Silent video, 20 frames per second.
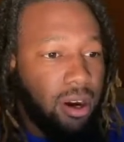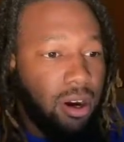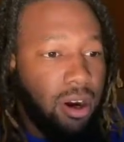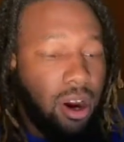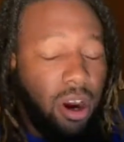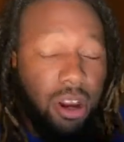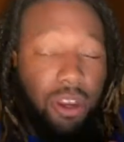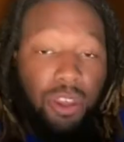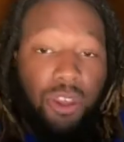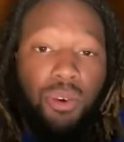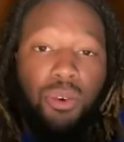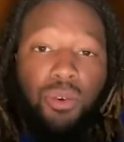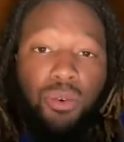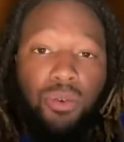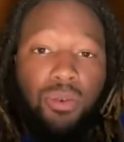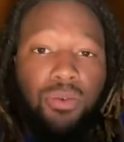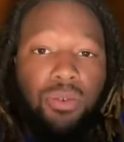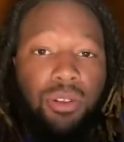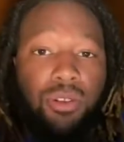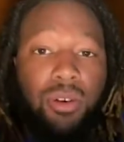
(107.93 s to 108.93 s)

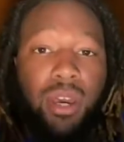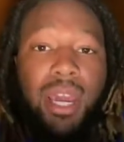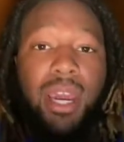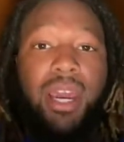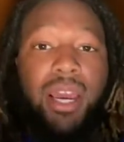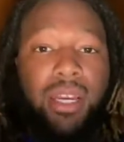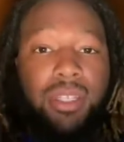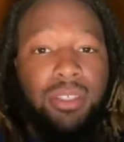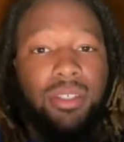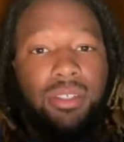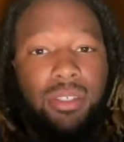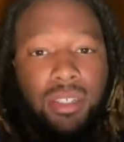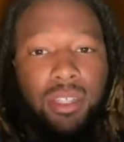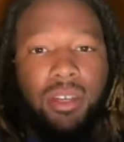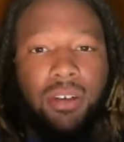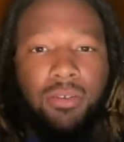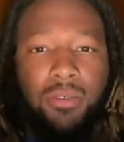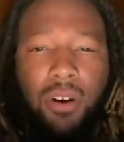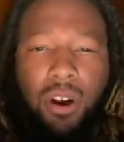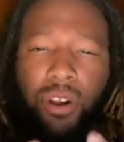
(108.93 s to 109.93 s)
you gotta ask
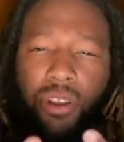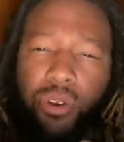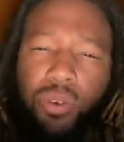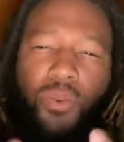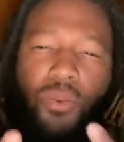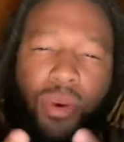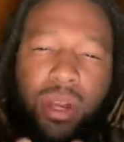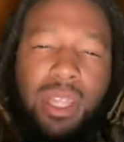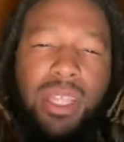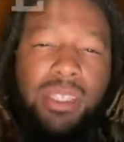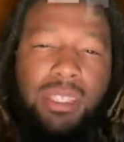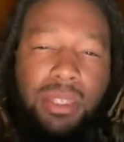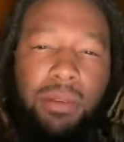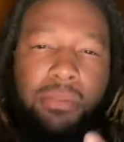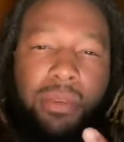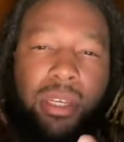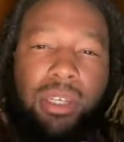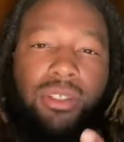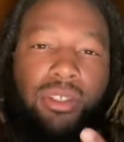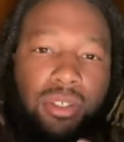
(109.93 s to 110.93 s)
yourself, are you willing to
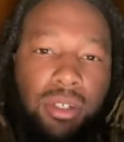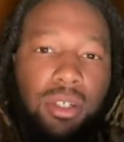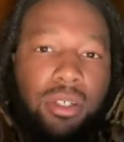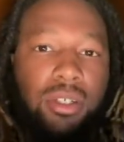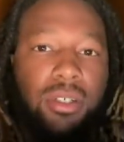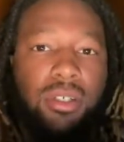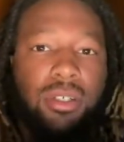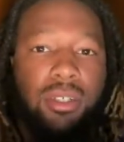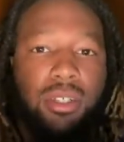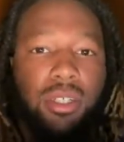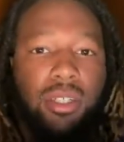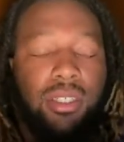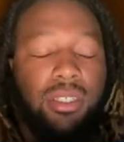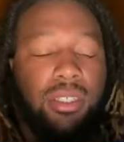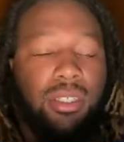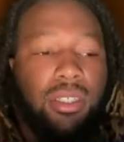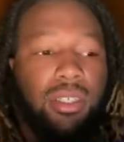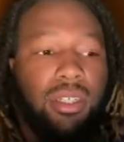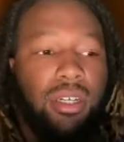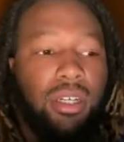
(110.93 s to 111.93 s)
be a trucker? Because
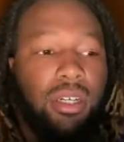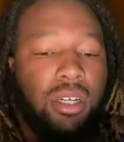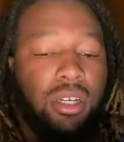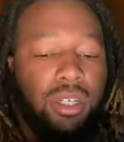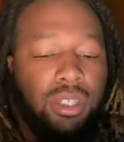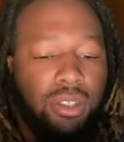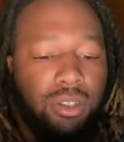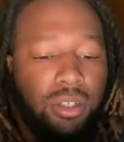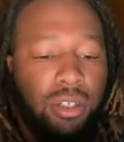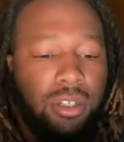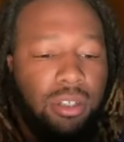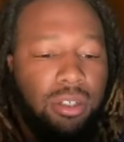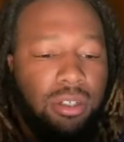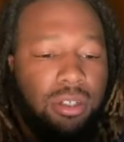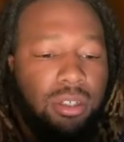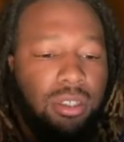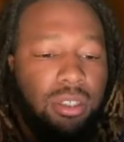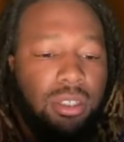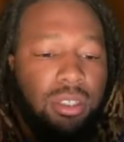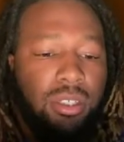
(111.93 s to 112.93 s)

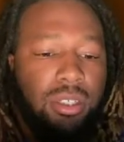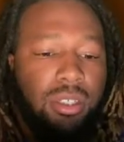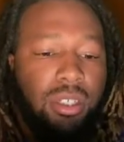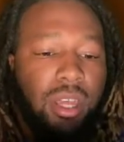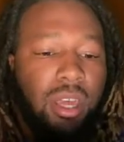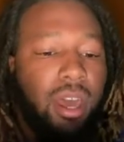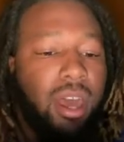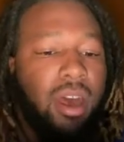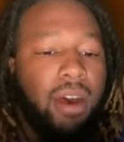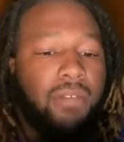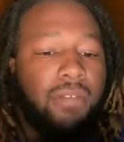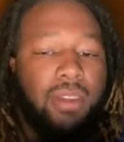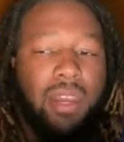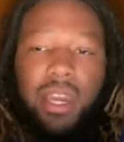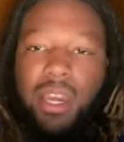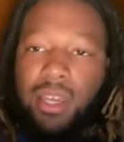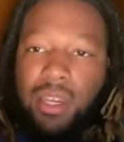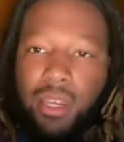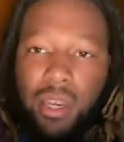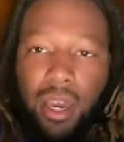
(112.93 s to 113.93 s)
truckers, they have
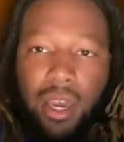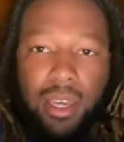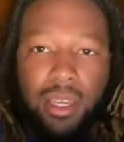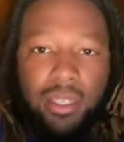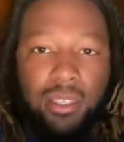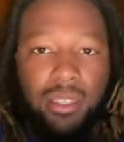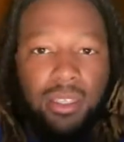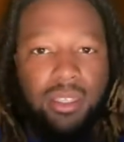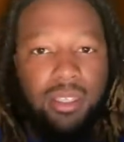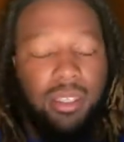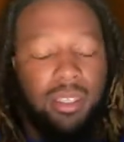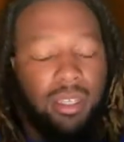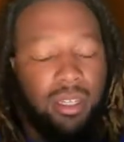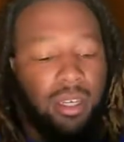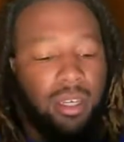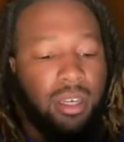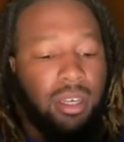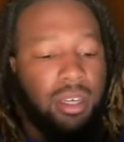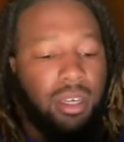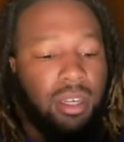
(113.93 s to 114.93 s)
late nights,
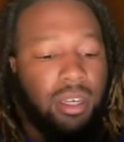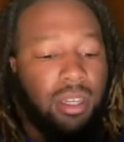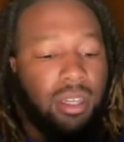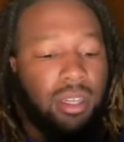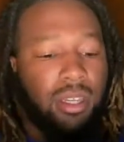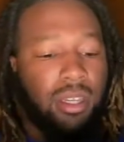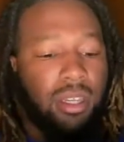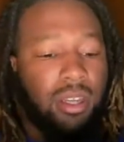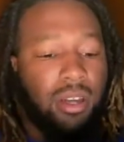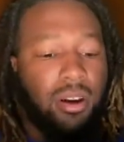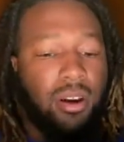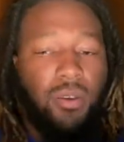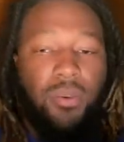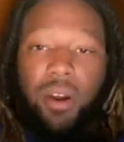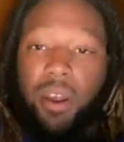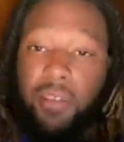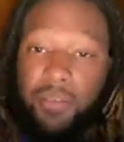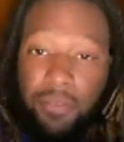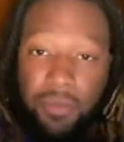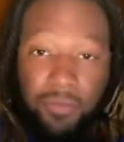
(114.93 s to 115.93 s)
they're
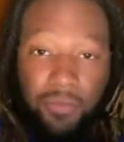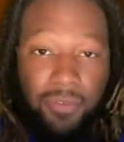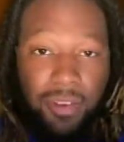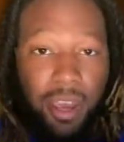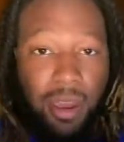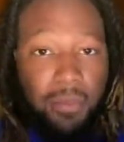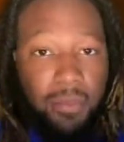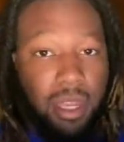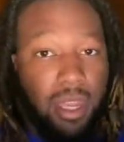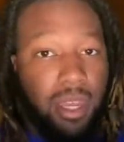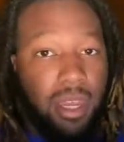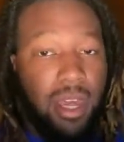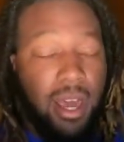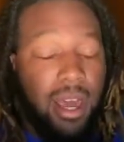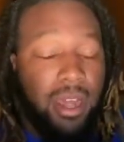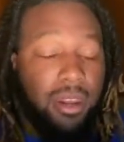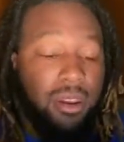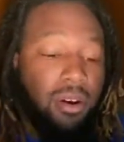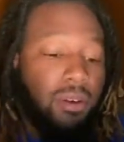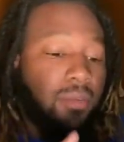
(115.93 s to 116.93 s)
away from family a
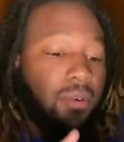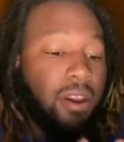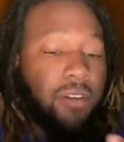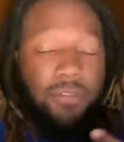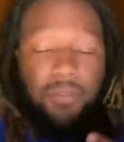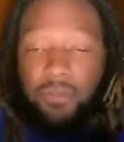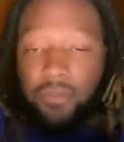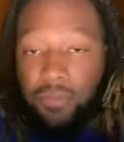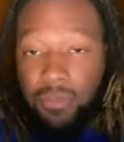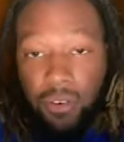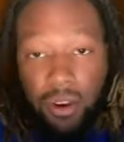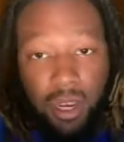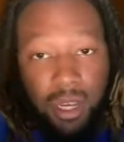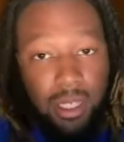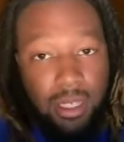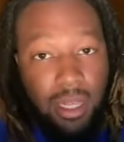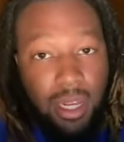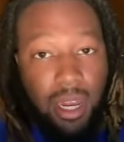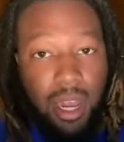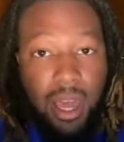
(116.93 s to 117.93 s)
lot, they're away from
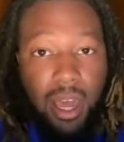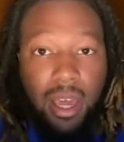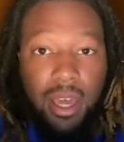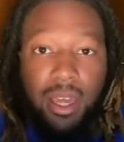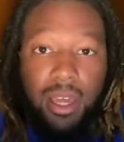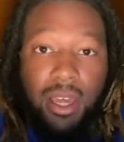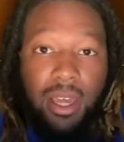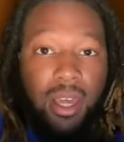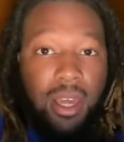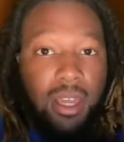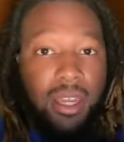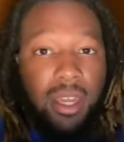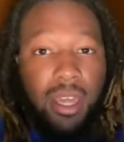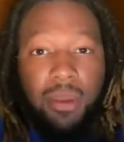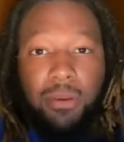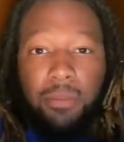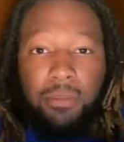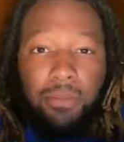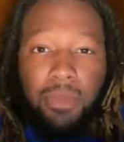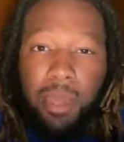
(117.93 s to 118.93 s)
friends a lot. They
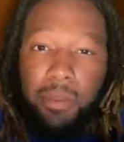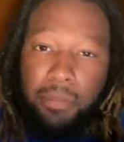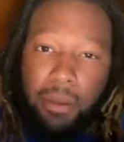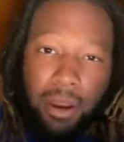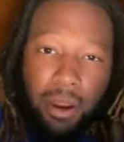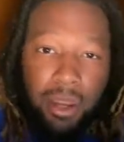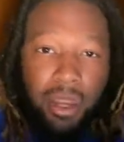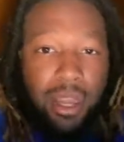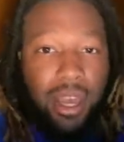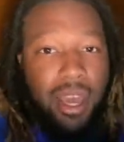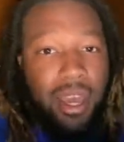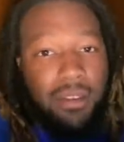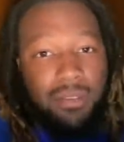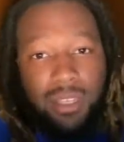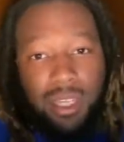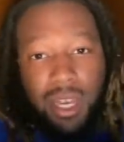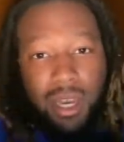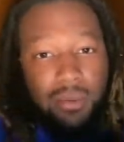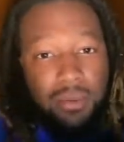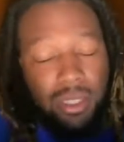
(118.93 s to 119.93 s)
barely have
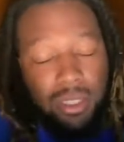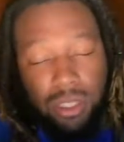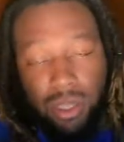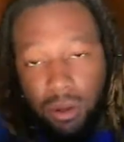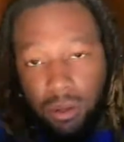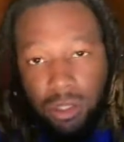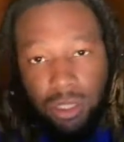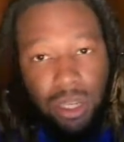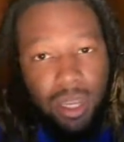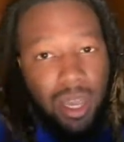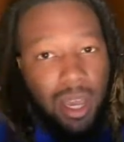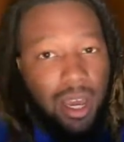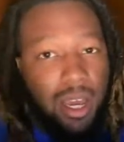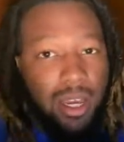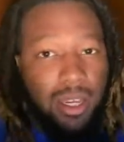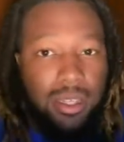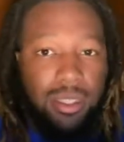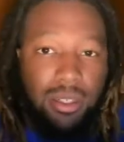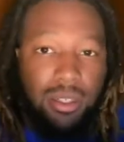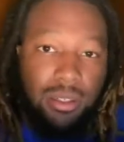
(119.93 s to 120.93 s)
time to
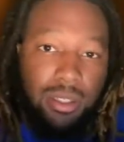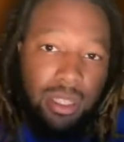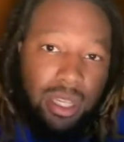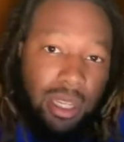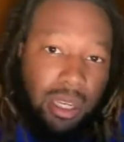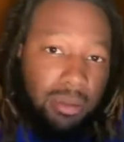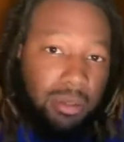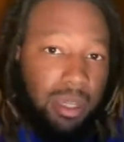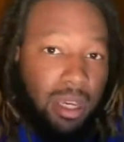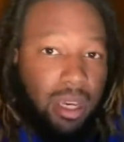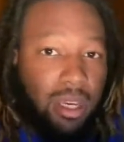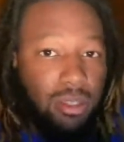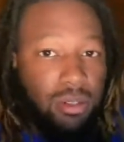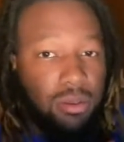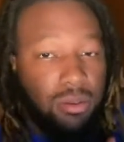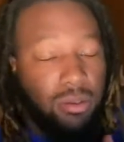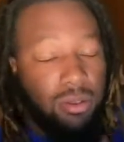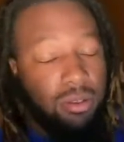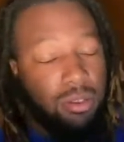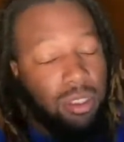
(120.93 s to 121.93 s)
socialize, their sleep
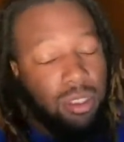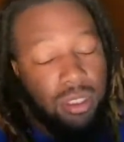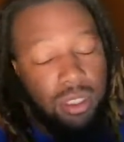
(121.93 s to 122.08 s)
schedule is